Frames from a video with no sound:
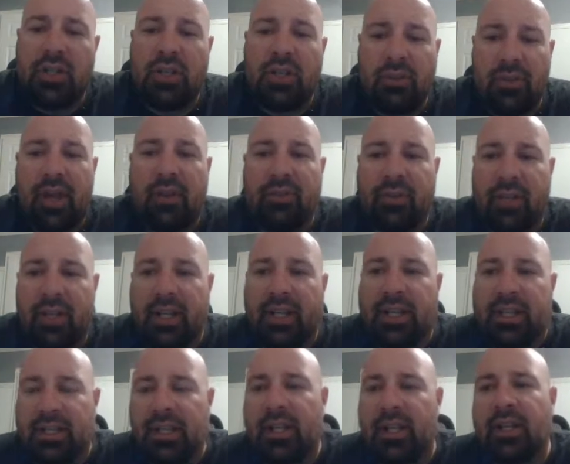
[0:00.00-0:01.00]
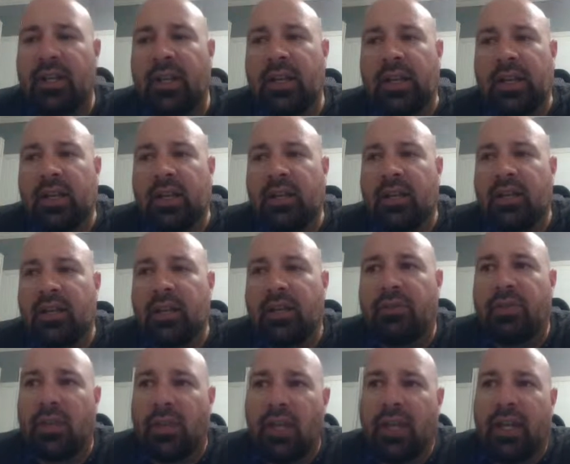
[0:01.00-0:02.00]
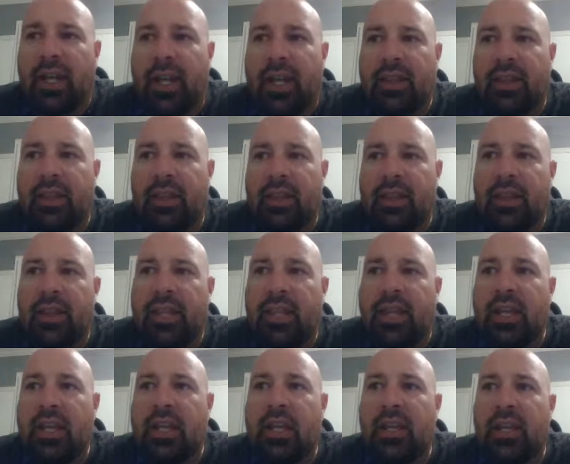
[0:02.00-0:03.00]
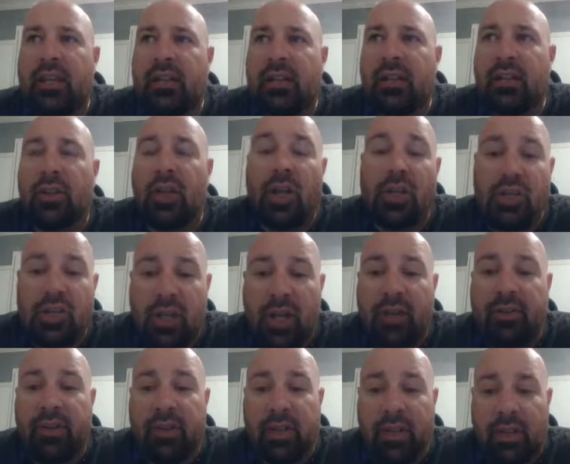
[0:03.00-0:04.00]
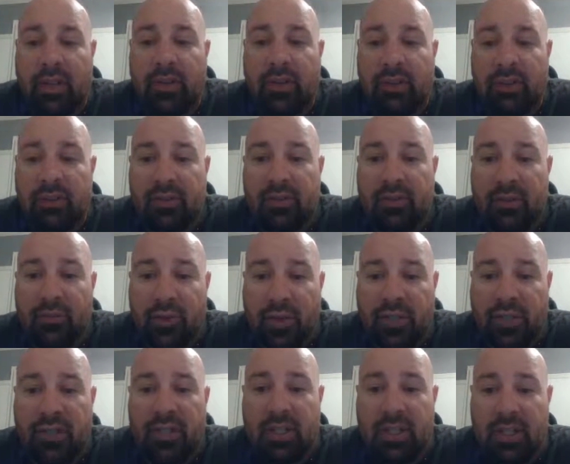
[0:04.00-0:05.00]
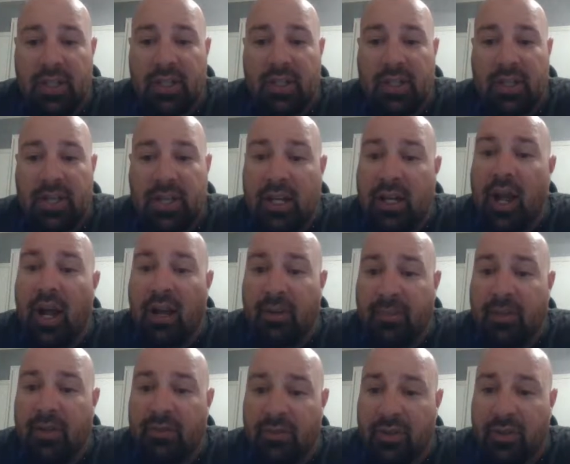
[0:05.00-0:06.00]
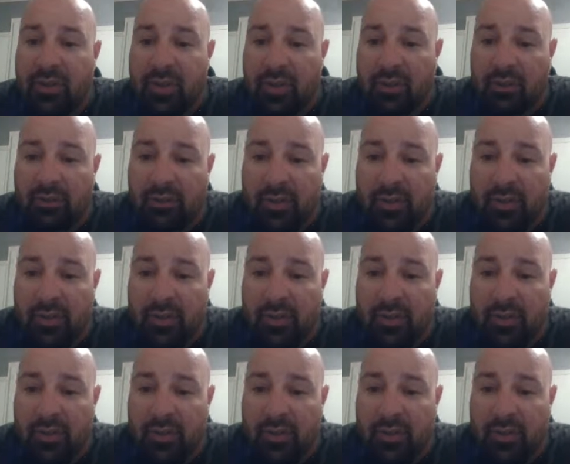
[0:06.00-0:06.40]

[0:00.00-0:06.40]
you have to, like I said, you have to look at the longevity of just the economy of fishing.